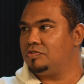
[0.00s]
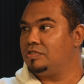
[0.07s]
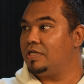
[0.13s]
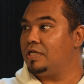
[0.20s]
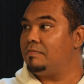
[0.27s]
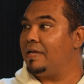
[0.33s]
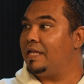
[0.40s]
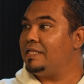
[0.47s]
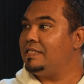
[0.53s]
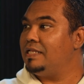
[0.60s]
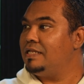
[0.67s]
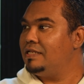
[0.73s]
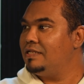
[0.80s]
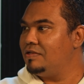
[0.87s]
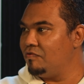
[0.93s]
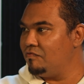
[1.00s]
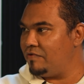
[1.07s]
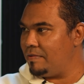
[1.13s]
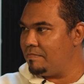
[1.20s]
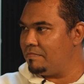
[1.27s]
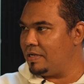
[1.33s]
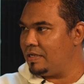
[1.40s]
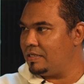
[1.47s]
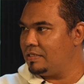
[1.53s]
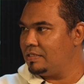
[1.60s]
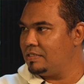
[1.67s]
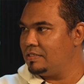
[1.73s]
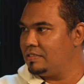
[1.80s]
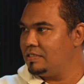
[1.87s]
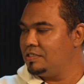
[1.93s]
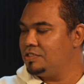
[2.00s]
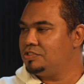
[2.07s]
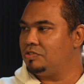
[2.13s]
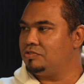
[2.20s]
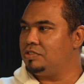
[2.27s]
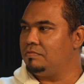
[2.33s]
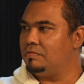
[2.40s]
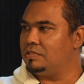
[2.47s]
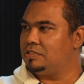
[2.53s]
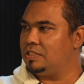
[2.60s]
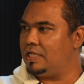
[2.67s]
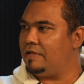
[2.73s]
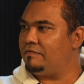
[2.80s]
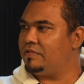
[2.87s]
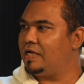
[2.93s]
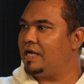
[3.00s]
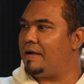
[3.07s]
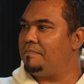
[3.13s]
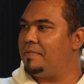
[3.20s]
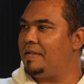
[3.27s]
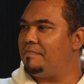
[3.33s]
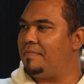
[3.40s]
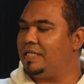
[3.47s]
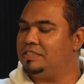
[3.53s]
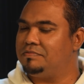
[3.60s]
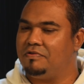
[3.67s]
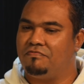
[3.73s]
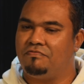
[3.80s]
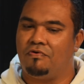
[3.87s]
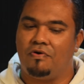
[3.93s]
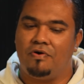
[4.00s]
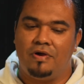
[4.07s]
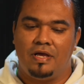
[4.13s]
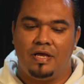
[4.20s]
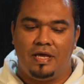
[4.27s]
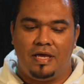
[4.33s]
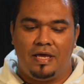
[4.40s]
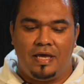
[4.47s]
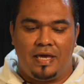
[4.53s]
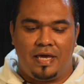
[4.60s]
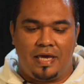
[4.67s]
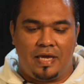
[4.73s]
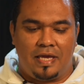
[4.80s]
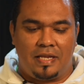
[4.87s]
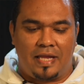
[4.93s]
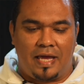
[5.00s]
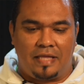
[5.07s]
to get married in November. So she left a couple of months before. And I